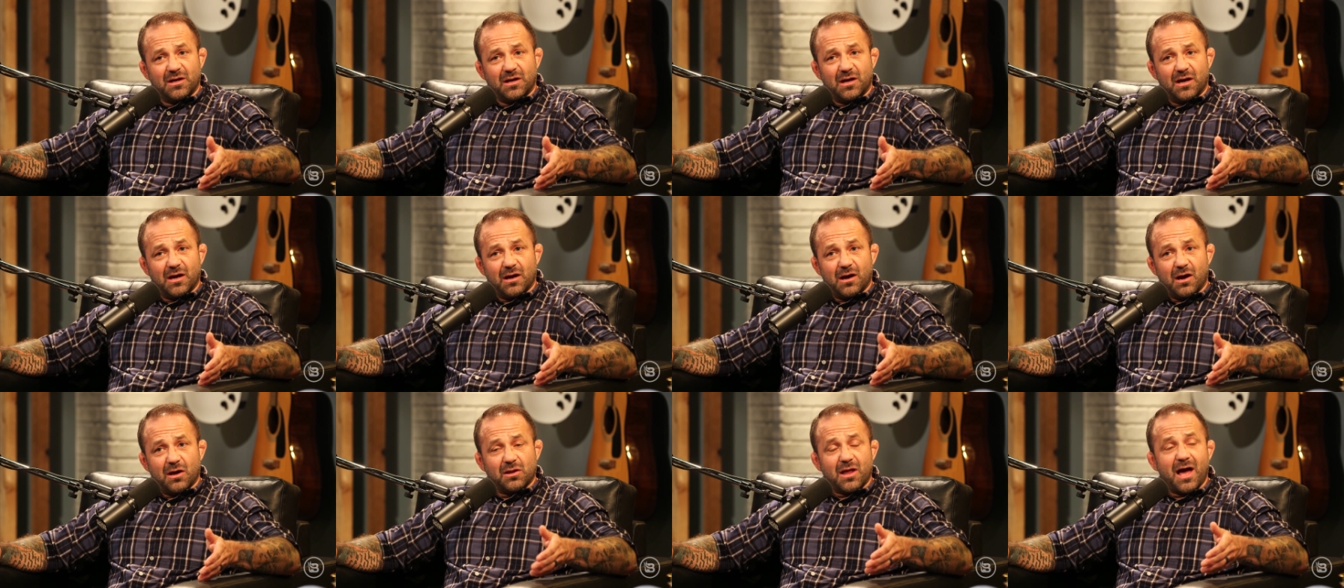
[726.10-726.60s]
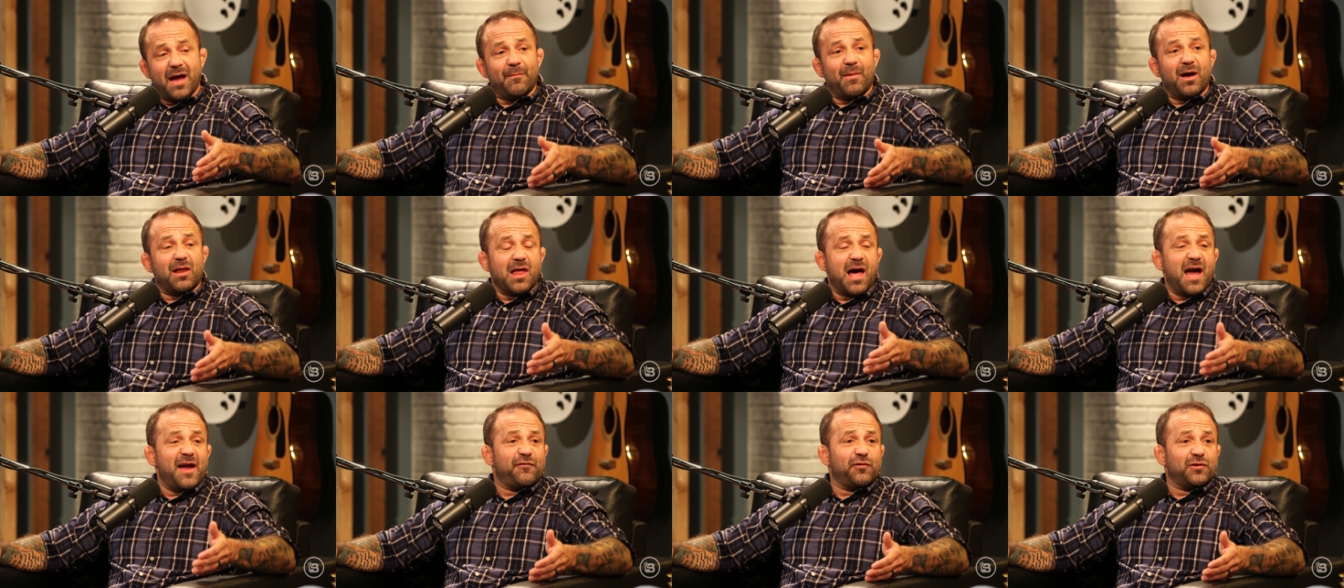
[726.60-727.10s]
uh, align my
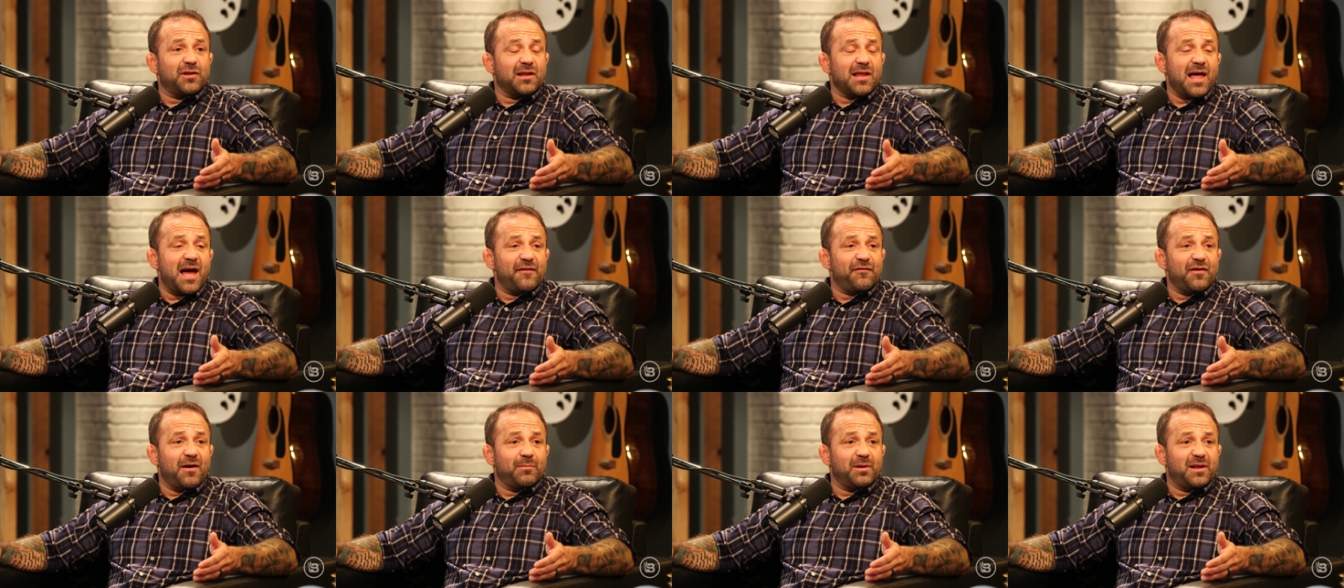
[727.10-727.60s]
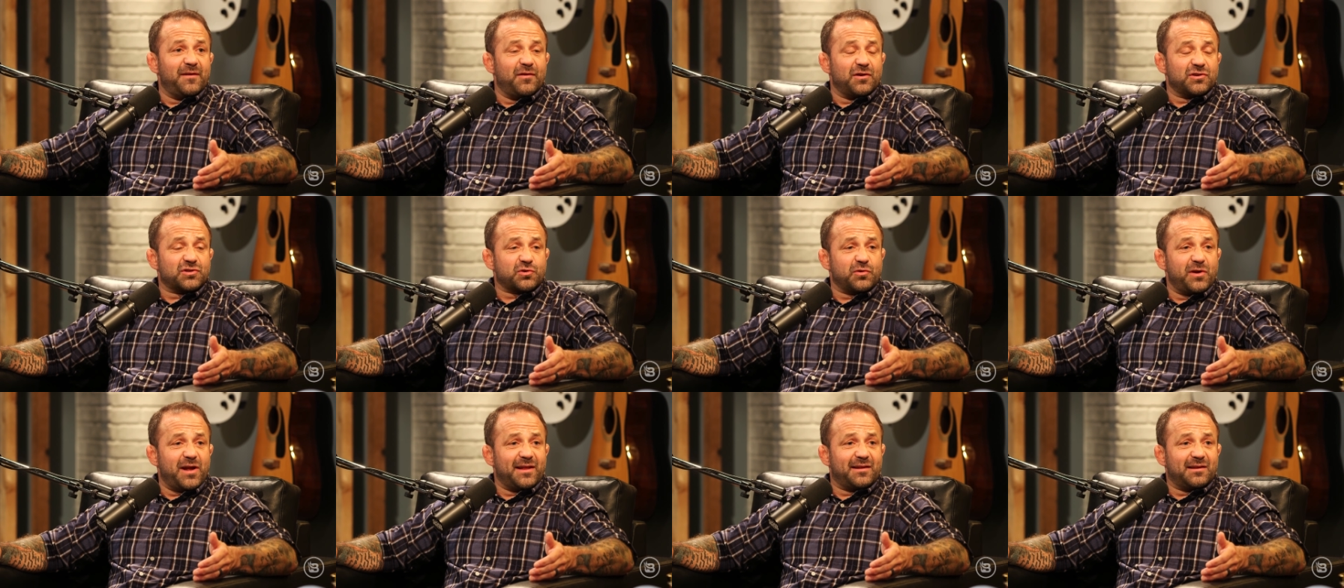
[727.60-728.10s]
life with the life I believe I
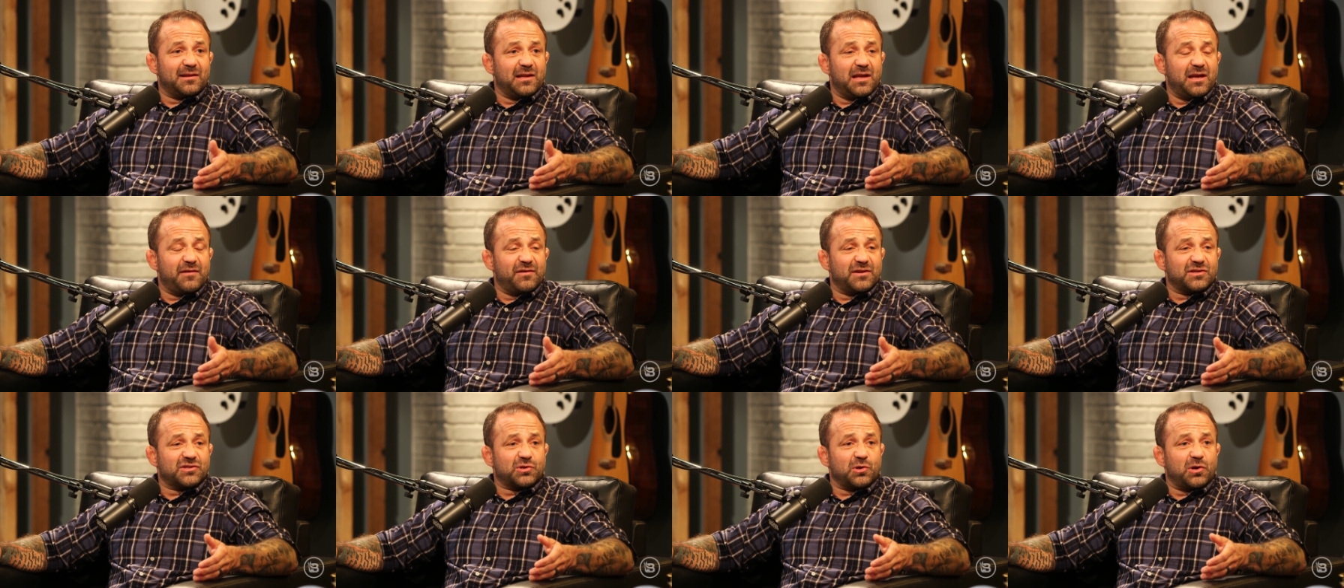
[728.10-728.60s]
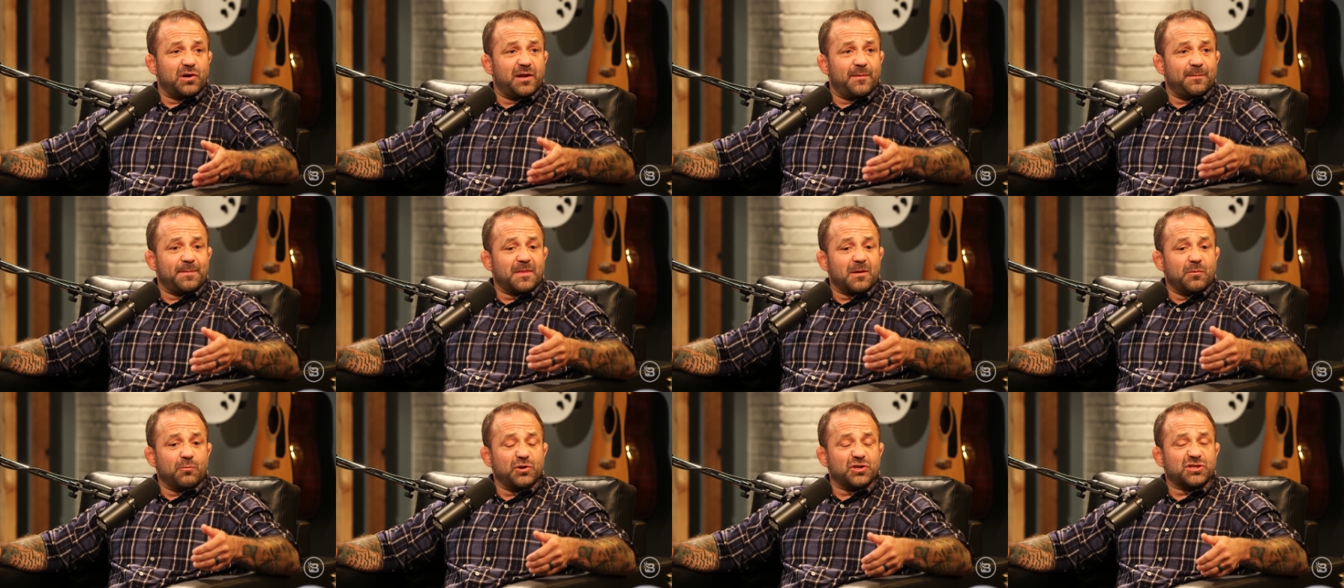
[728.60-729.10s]
was created to live and started
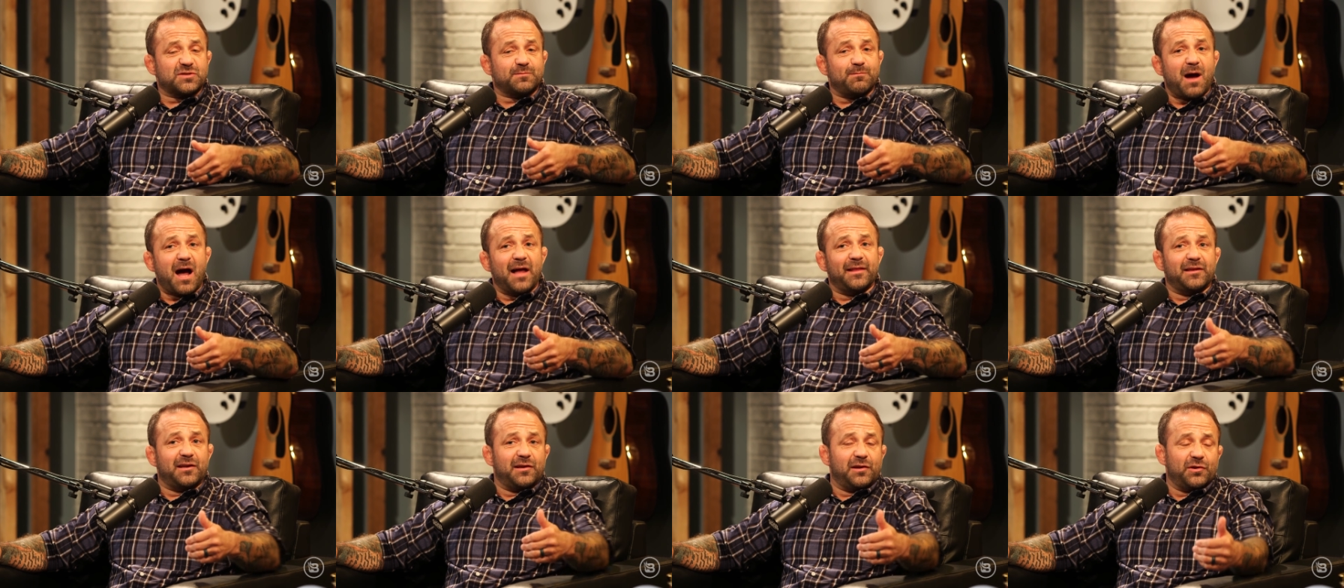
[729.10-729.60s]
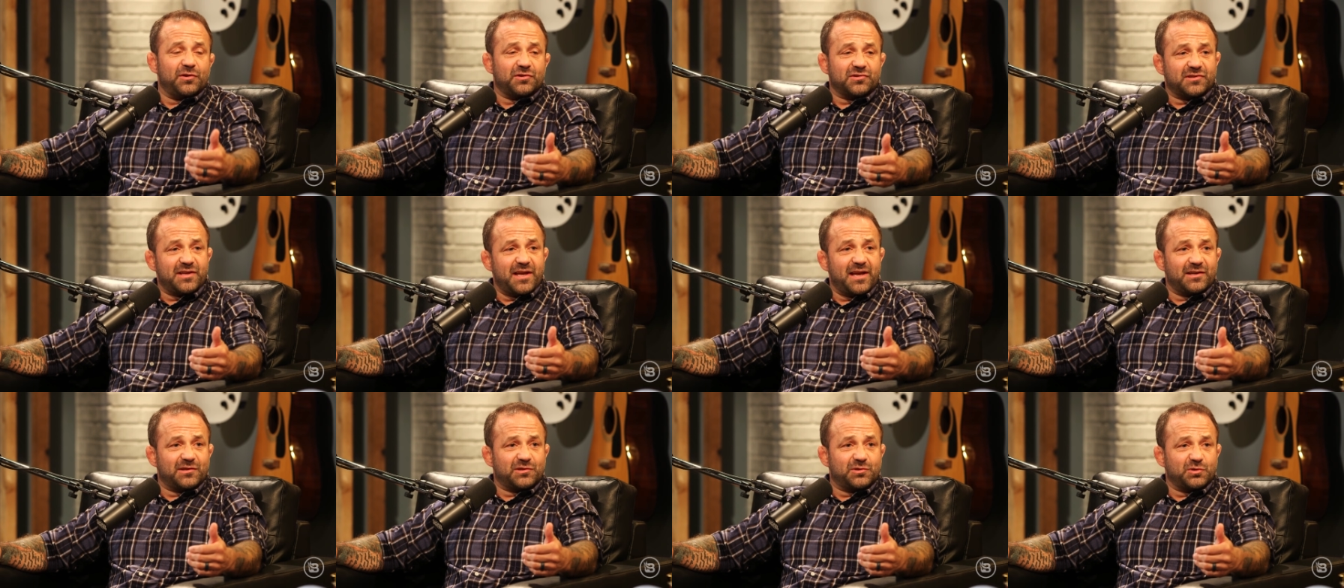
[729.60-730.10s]
responding to those
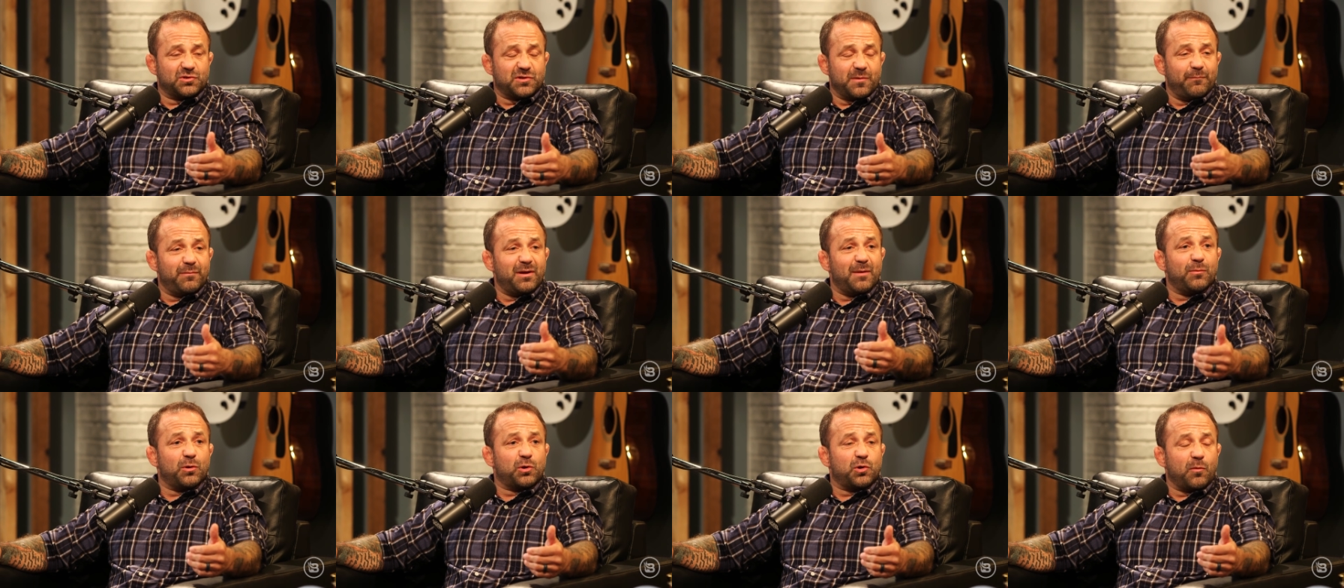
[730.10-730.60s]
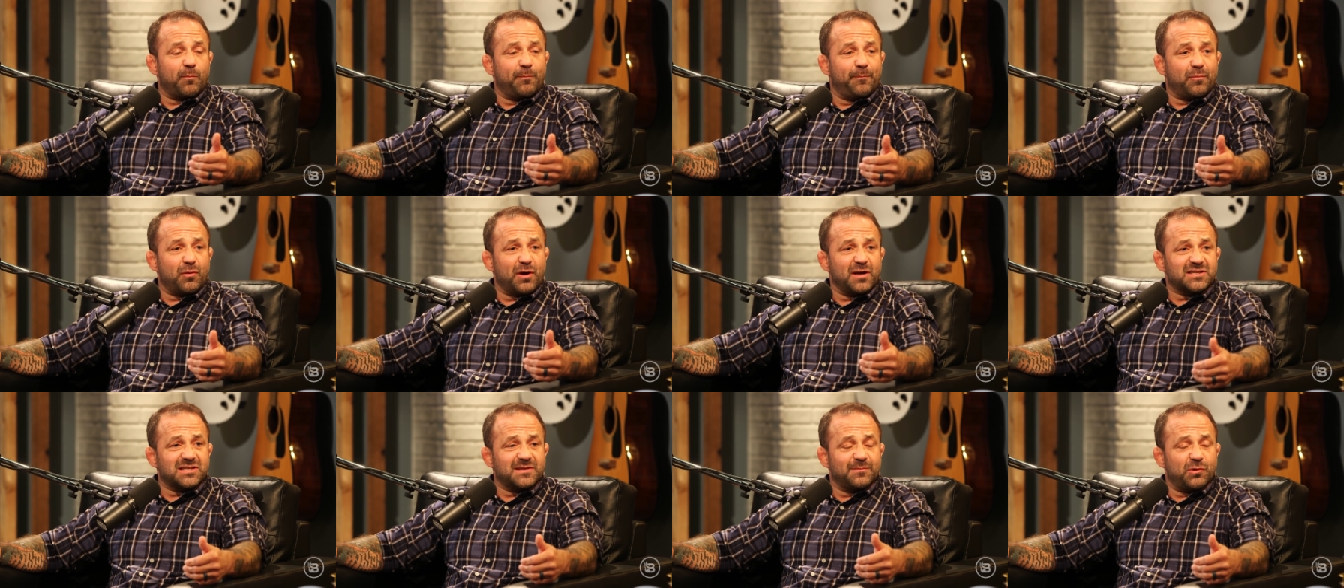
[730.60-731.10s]
things through some biblical
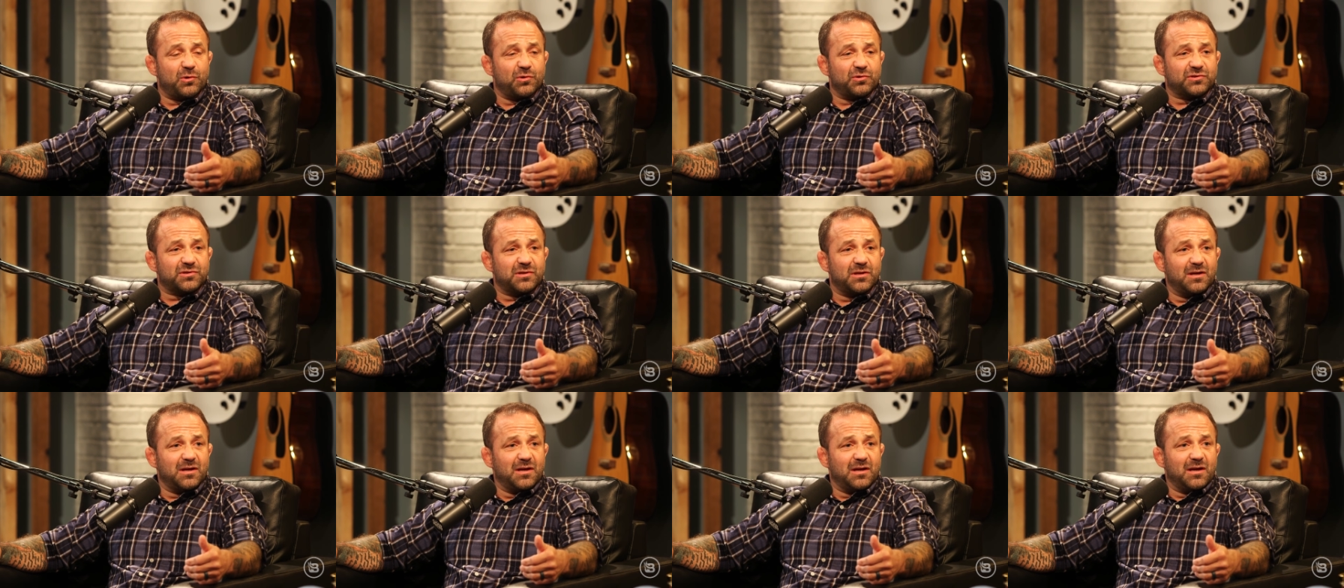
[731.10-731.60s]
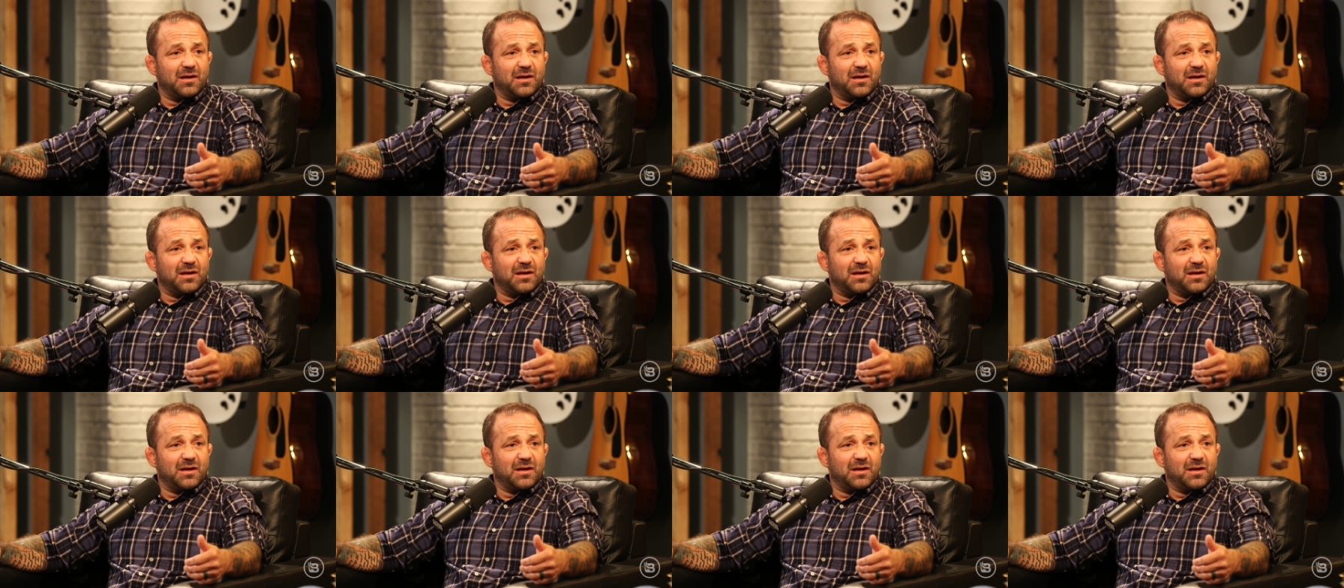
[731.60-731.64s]
principles,